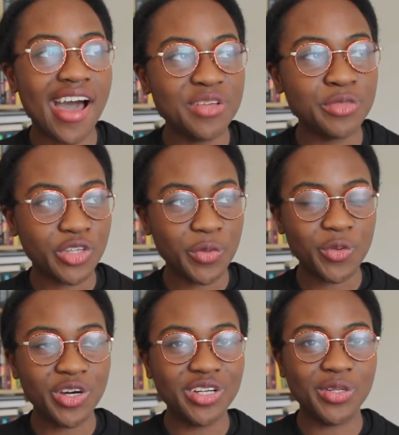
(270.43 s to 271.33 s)
I'm
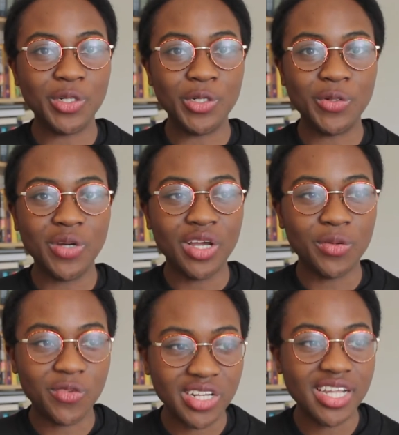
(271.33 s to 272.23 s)
someone who
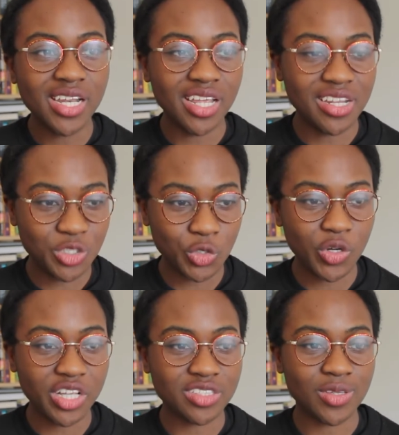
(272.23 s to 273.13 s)
really
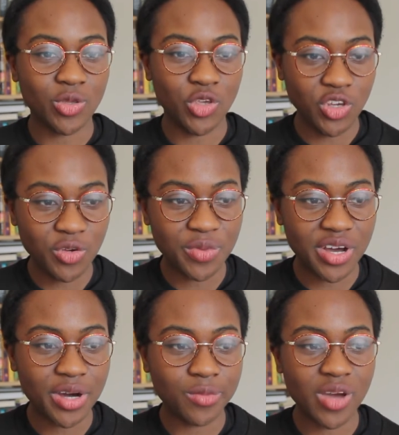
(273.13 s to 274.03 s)
enjoys
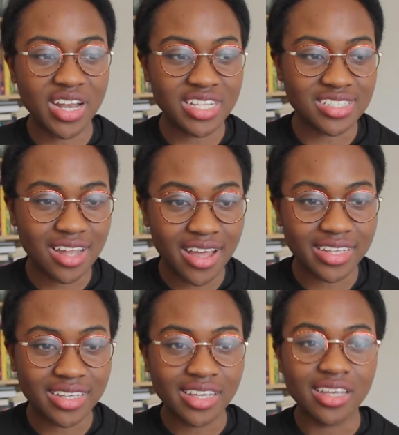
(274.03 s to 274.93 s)
humor when it's
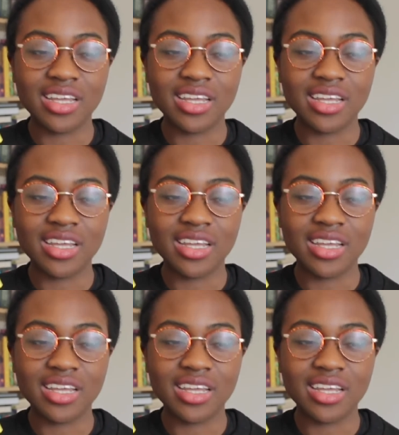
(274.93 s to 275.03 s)
like